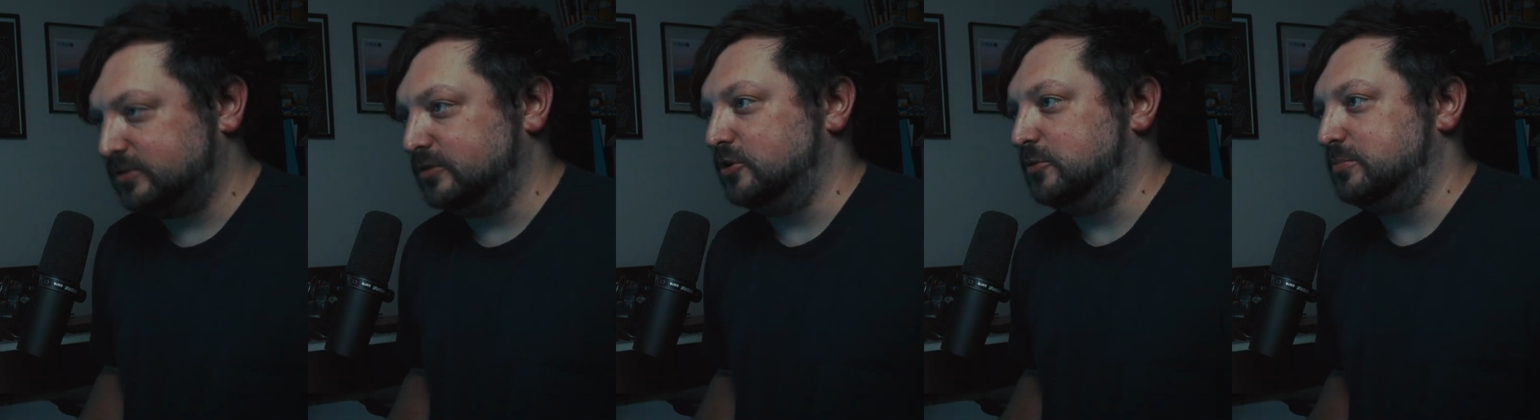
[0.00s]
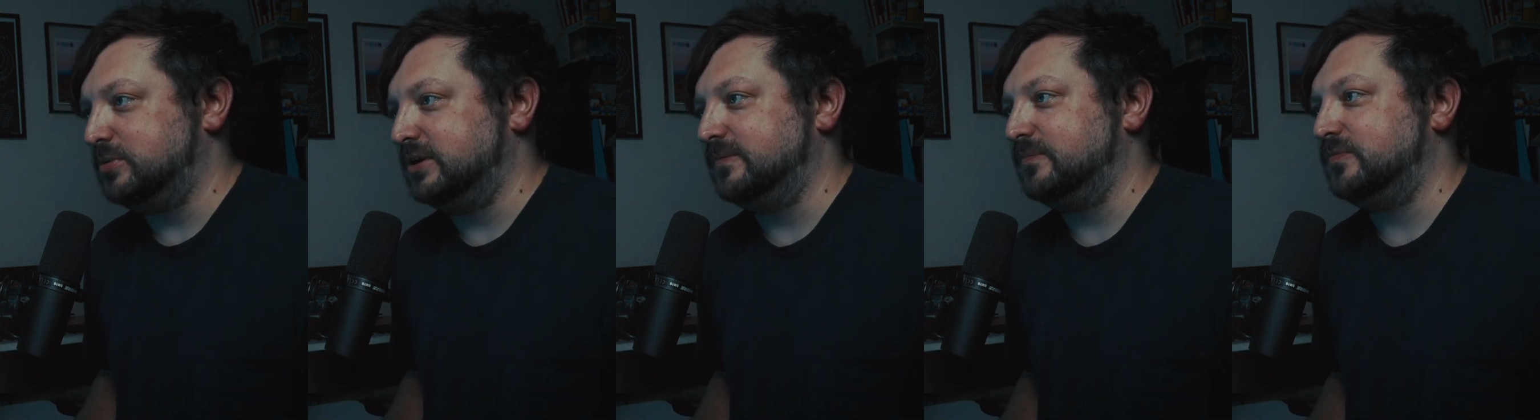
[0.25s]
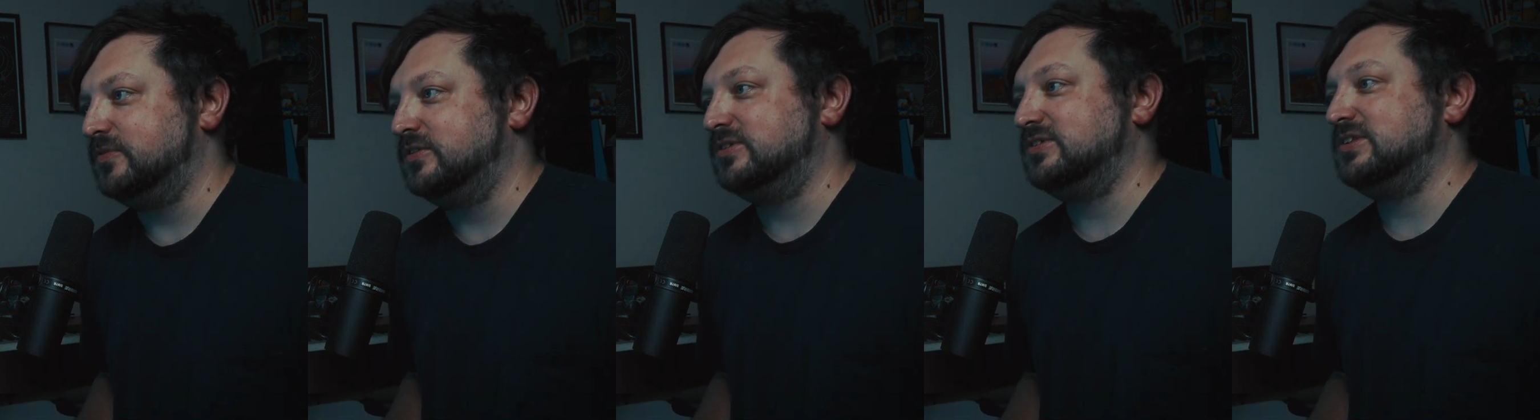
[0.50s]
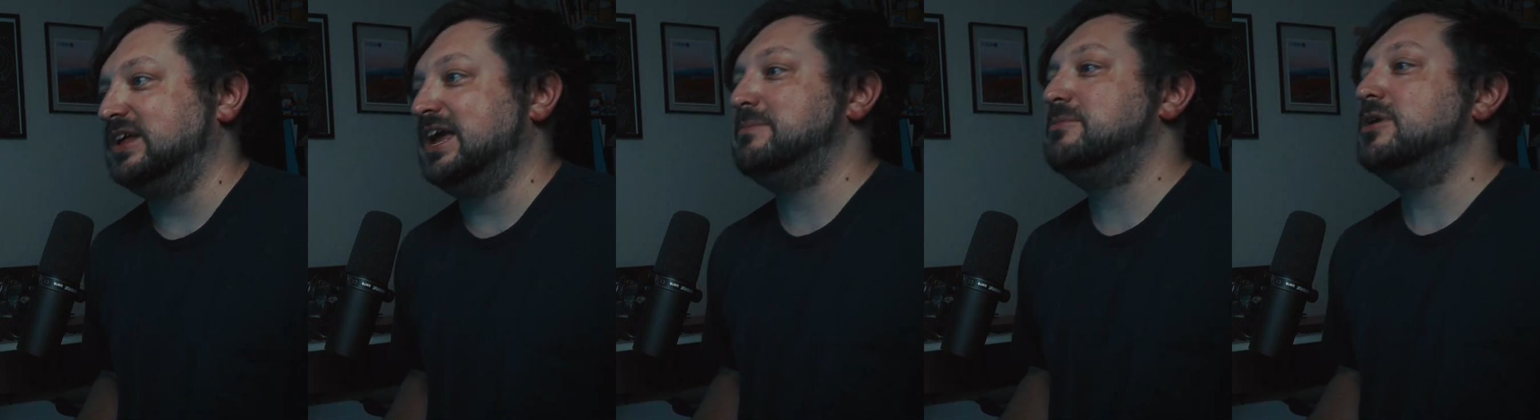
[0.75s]
looping the
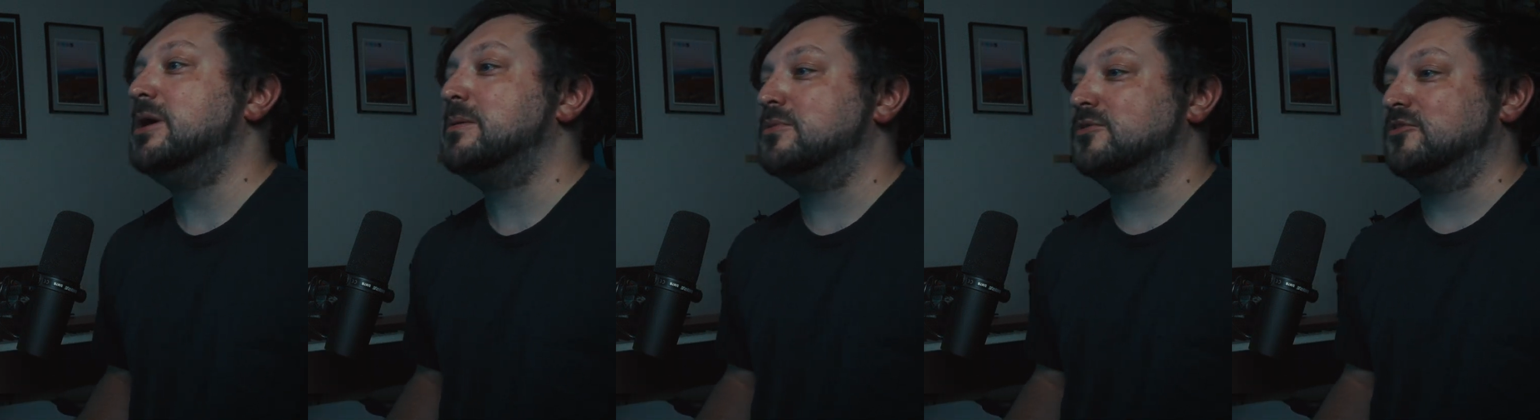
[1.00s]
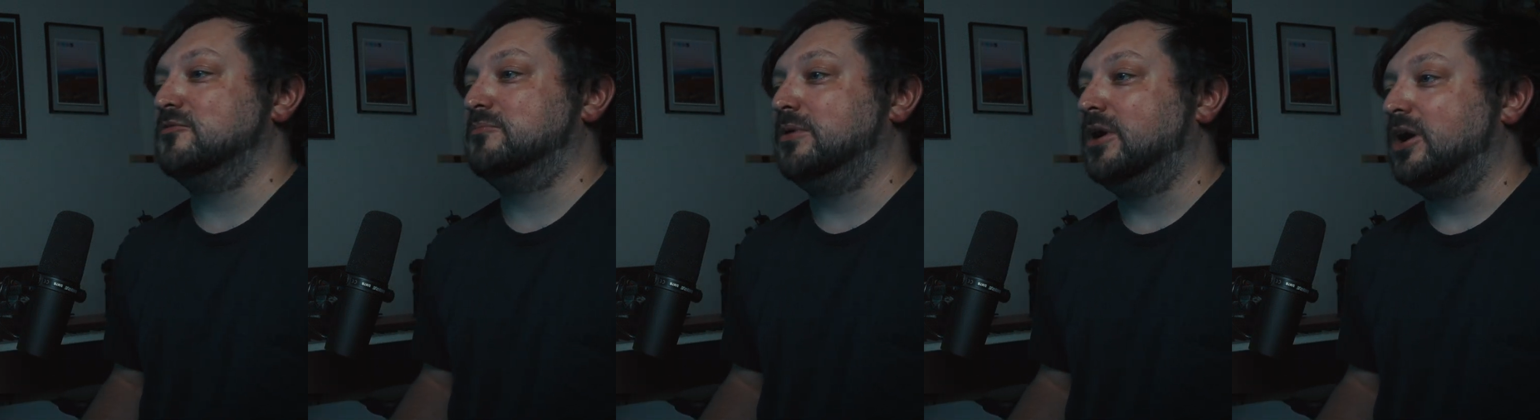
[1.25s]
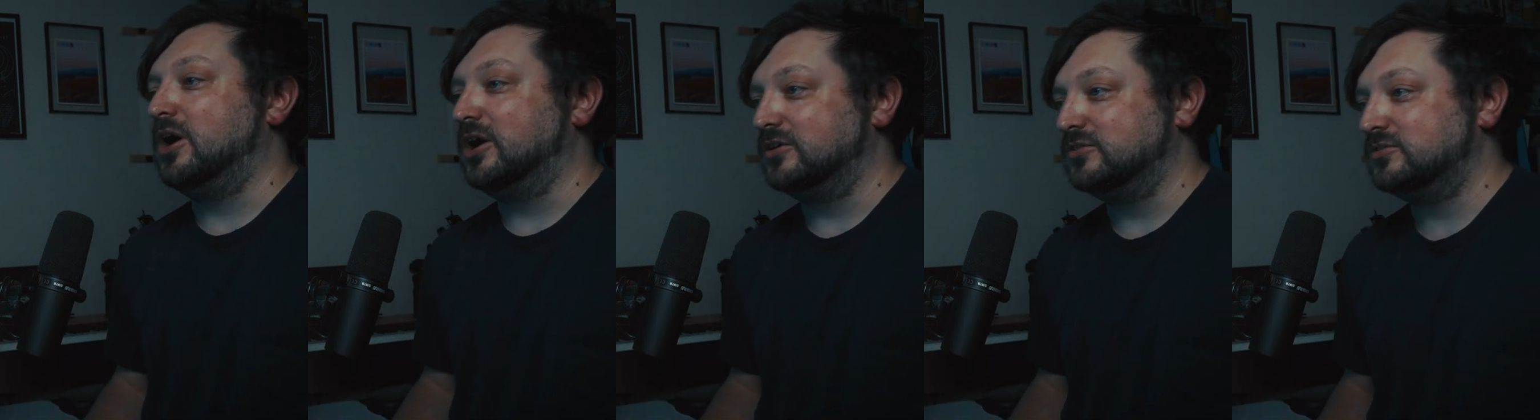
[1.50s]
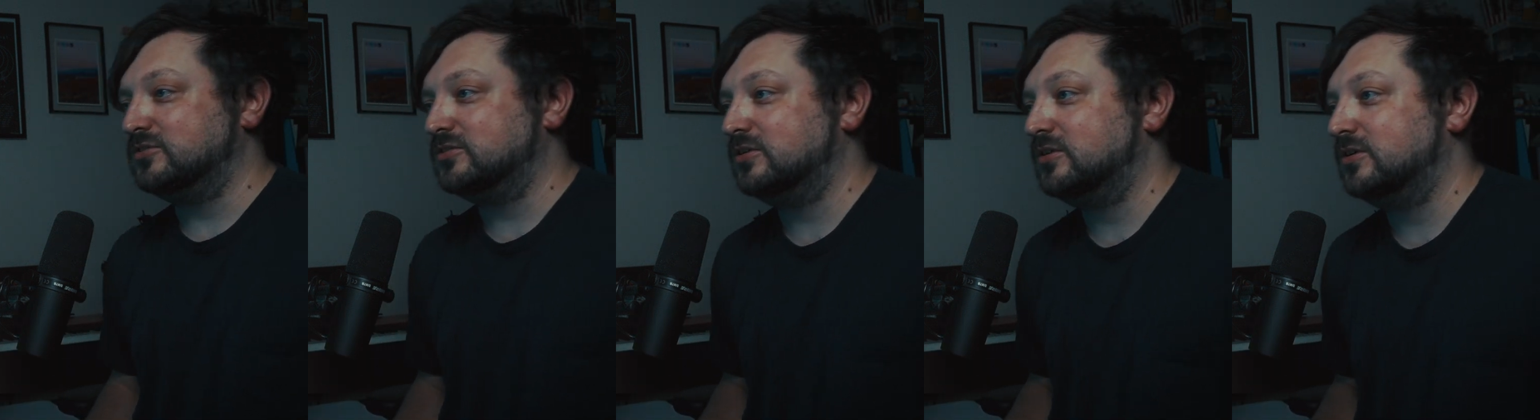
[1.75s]
same number of
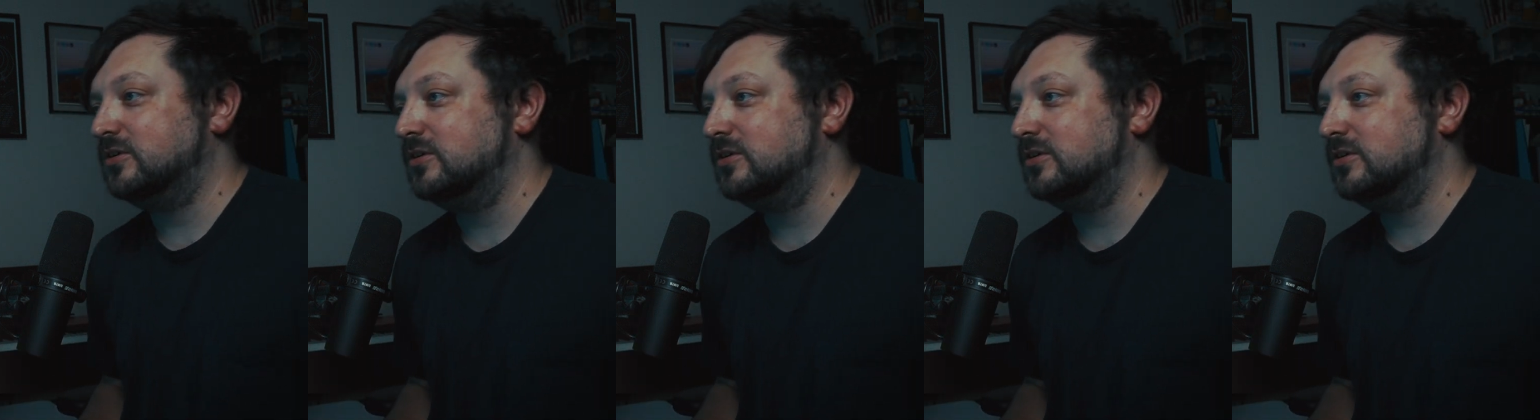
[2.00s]
bars.